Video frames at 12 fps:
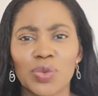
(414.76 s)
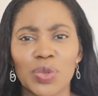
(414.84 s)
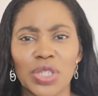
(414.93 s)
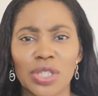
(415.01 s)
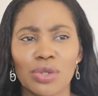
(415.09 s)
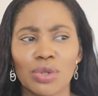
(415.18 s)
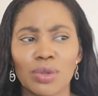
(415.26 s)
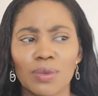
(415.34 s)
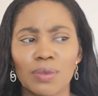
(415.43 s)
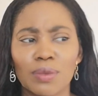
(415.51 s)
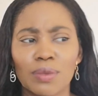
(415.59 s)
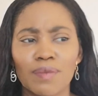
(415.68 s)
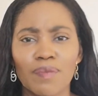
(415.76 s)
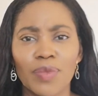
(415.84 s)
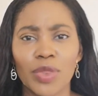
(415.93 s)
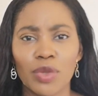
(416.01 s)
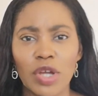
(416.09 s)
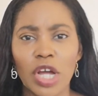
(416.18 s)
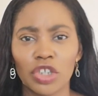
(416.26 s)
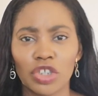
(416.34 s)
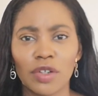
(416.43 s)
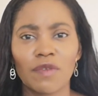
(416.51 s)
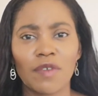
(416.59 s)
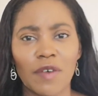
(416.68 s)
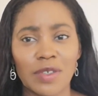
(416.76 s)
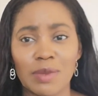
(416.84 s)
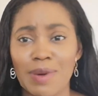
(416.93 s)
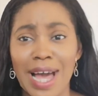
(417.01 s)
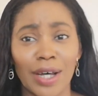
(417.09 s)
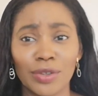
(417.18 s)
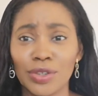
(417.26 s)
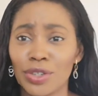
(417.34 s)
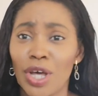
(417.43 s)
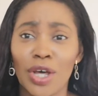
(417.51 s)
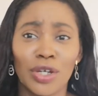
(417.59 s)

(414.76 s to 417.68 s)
was £350,